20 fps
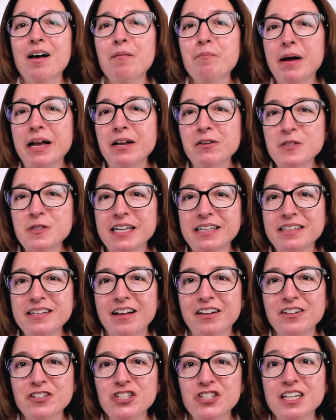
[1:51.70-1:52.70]

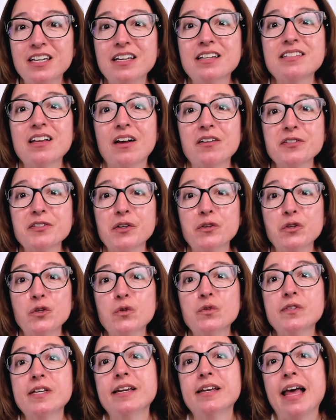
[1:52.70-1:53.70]
Biotechnology is also
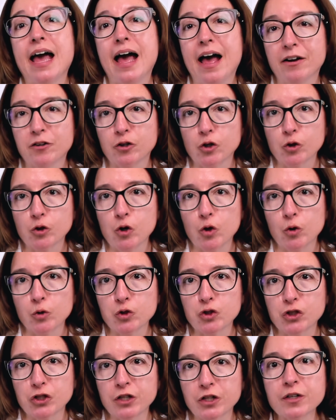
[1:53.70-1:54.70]
used in
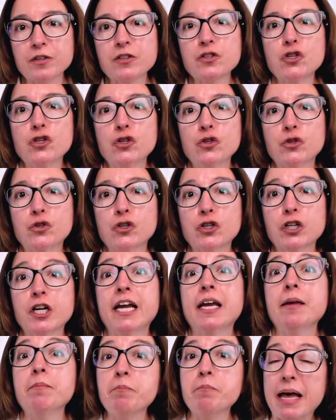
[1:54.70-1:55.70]
agriculture to
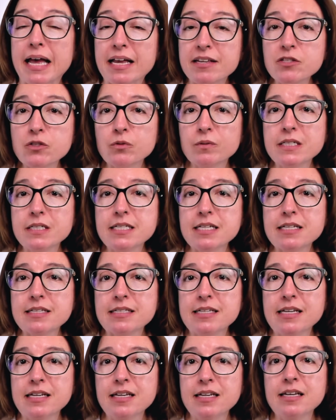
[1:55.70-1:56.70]
create pest
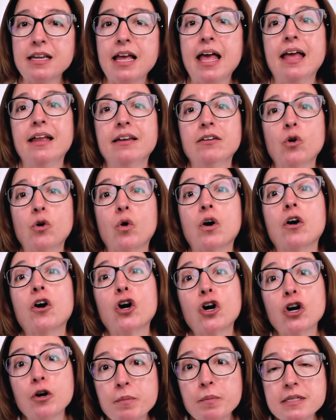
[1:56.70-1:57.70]
resistant and or
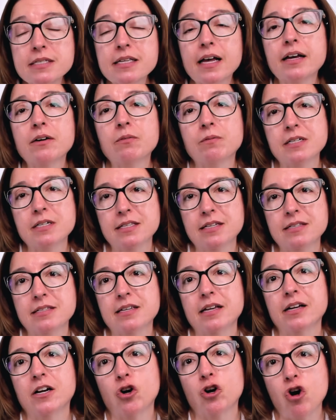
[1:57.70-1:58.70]
herbicide
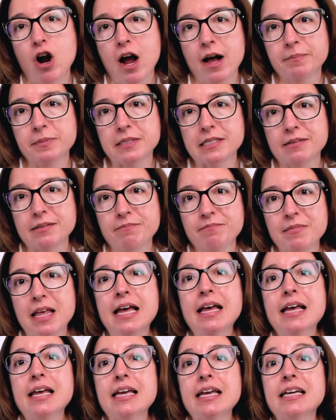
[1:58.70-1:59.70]
resistant crops.
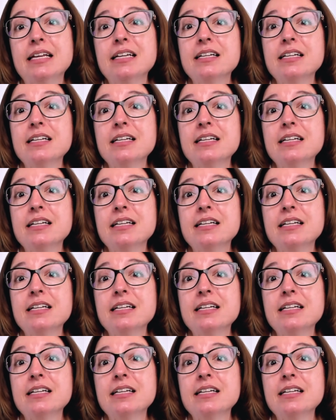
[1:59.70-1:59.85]
In